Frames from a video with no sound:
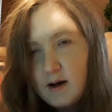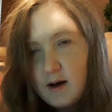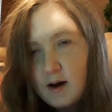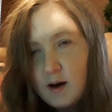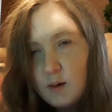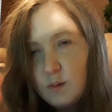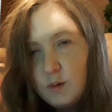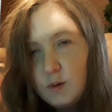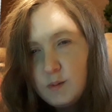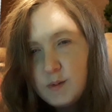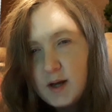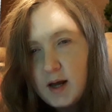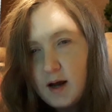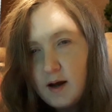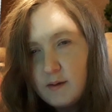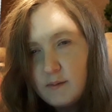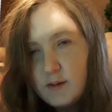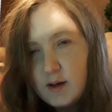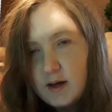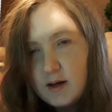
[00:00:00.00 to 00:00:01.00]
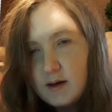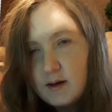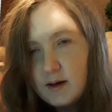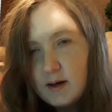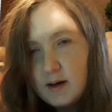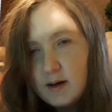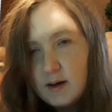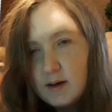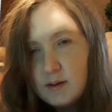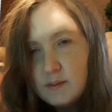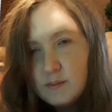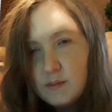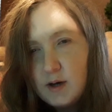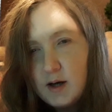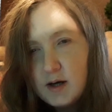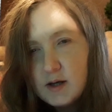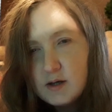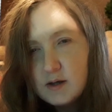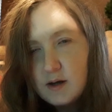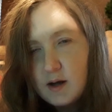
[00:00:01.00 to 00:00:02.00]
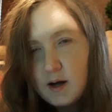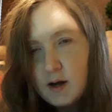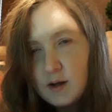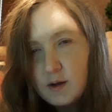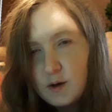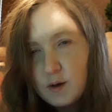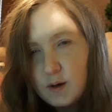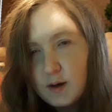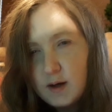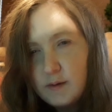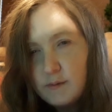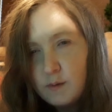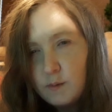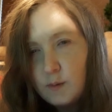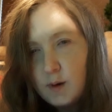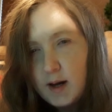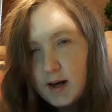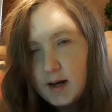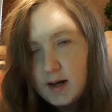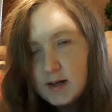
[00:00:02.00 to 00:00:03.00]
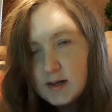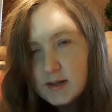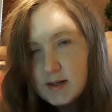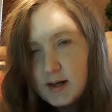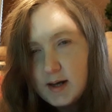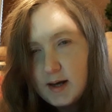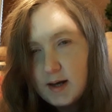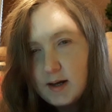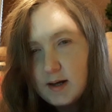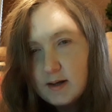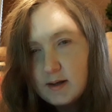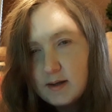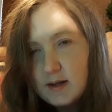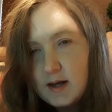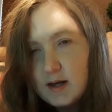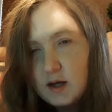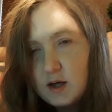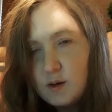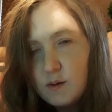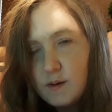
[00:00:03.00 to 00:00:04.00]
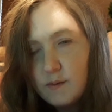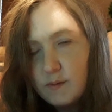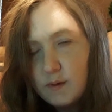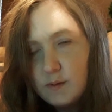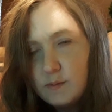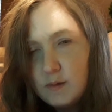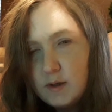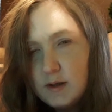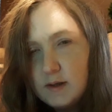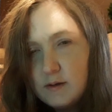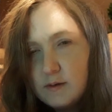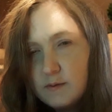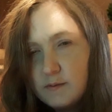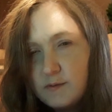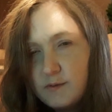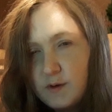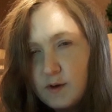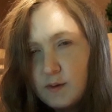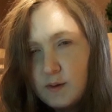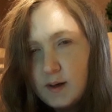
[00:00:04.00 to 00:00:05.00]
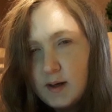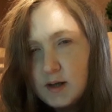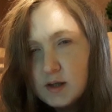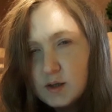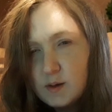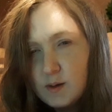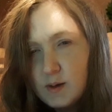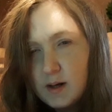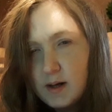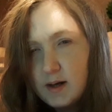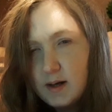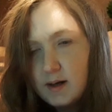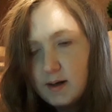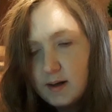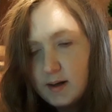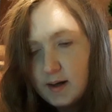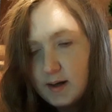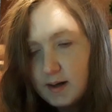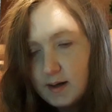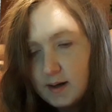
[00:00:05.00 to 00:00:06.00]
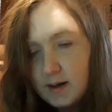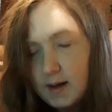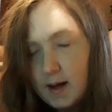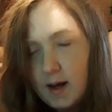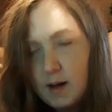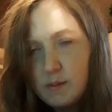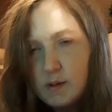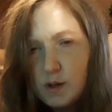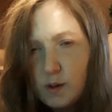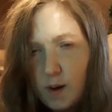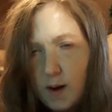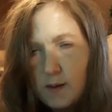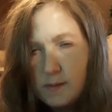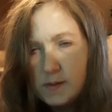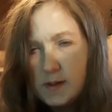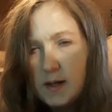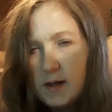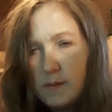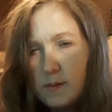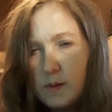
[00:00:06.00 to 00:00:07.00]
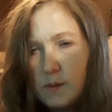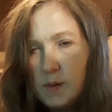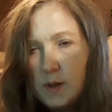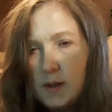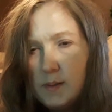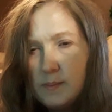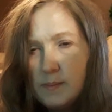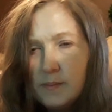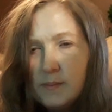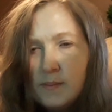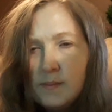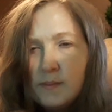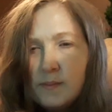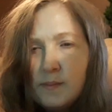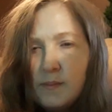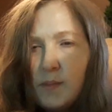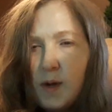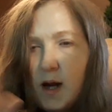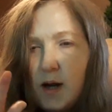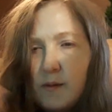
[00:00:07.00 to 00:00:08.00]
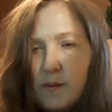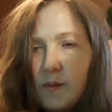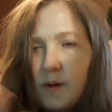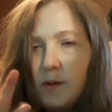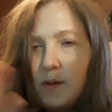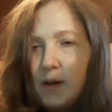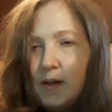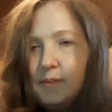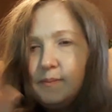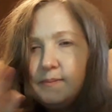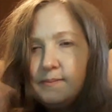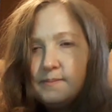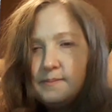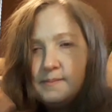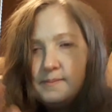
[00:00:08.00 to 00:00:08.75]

I will be having other giveaways. And thank you, everyone, for entering. And happy crafting, everyone. Bye, everyone.